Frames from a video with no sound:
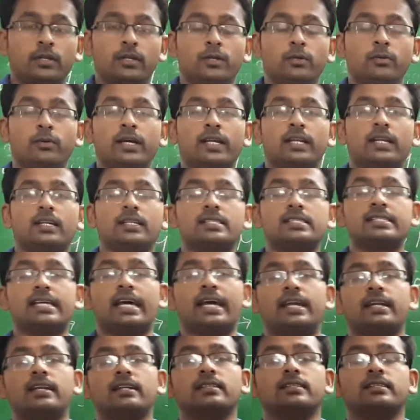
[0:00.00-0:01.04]
you can
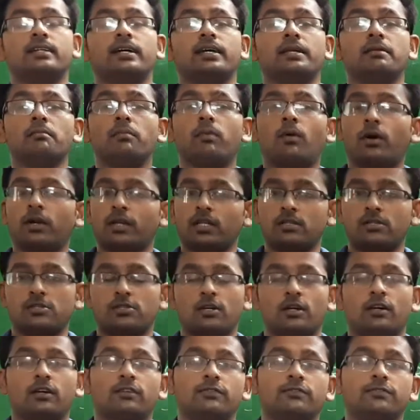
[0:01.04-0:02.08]
understand the importance
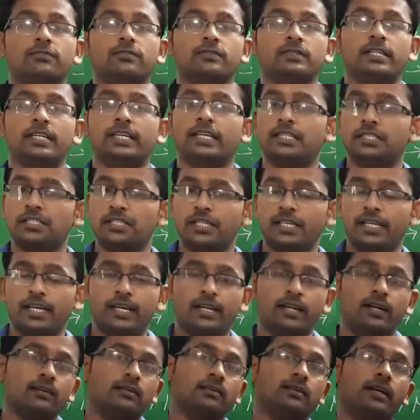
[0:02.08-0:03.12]
of the Hijri
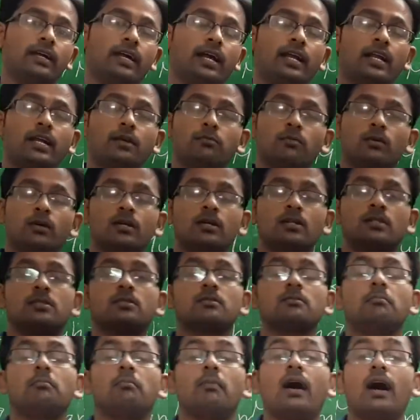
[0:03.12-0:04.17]
Era, and it
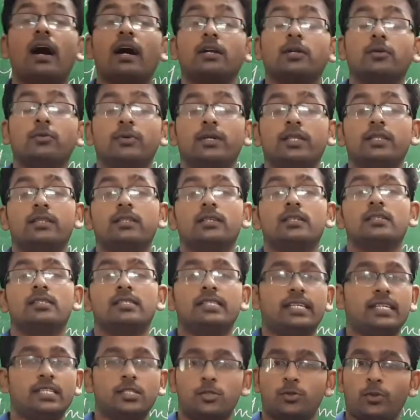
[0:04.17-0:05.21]
was marked with
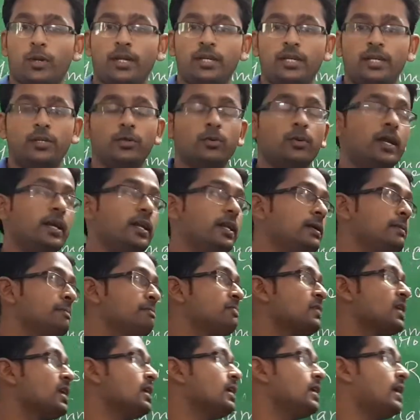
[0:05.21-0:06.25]
622 AD,
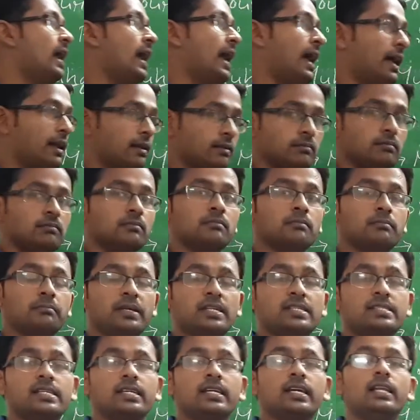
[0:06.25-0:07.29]
and
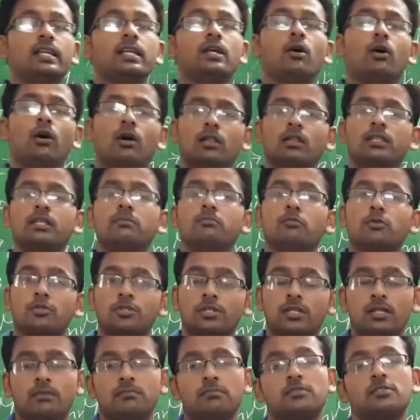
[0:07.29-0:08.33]
basically all the
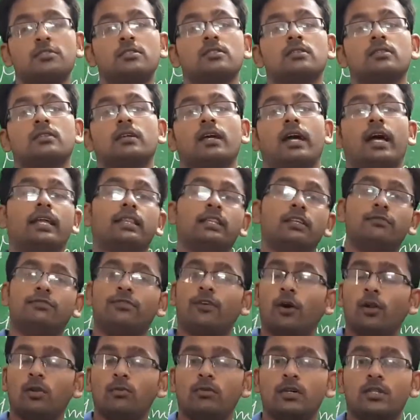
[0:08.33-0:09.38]
Muslims and the
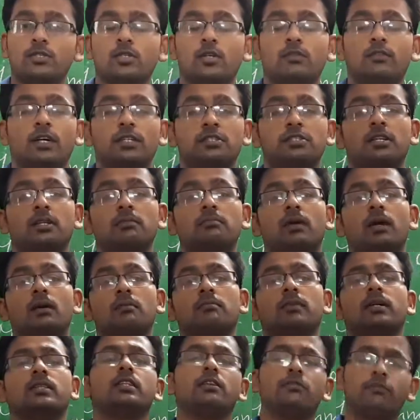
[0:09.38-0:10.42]
followers of Hazrat
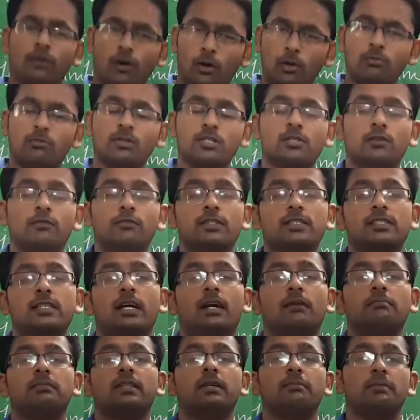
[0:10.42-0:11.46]
Muhammad, the followers of
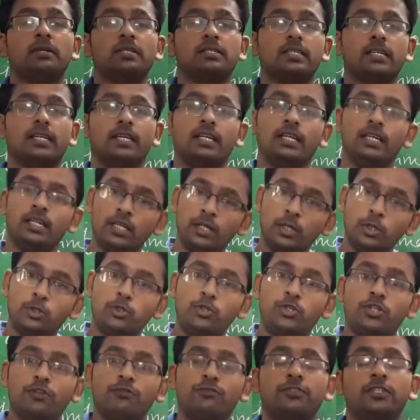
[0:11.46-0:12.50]
Islam, they basically
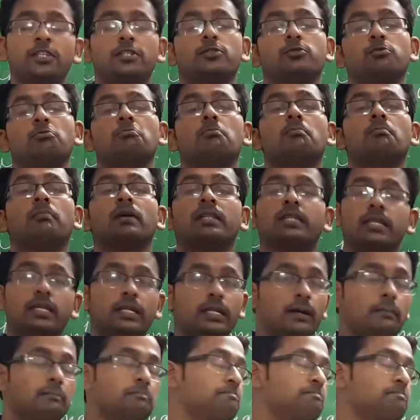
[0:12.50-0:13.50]
shifted to Medina.